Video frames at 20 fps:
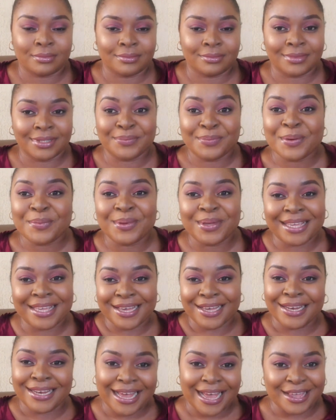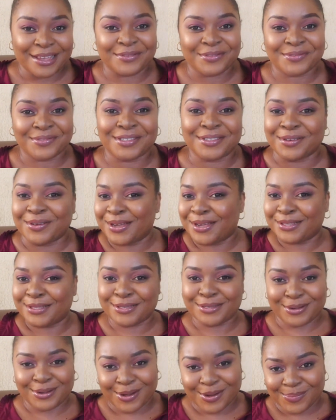the baby girl life is going
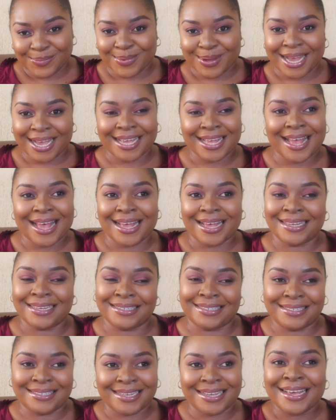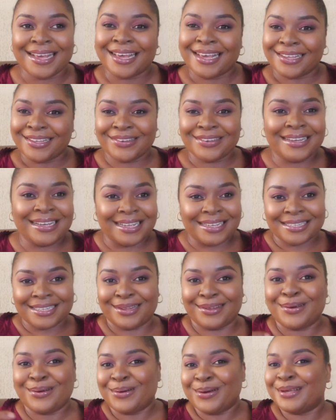to come back, and you guys
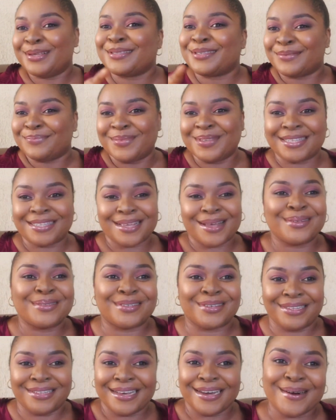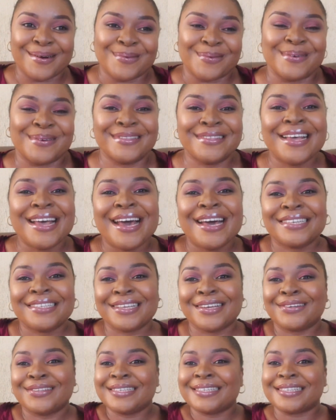are not going to miss out on that one.
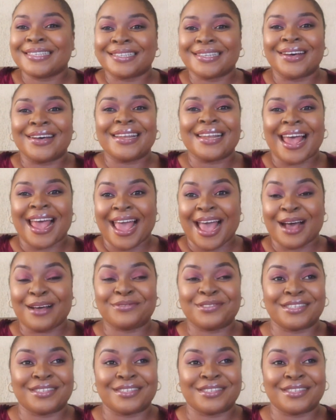So this is all I have to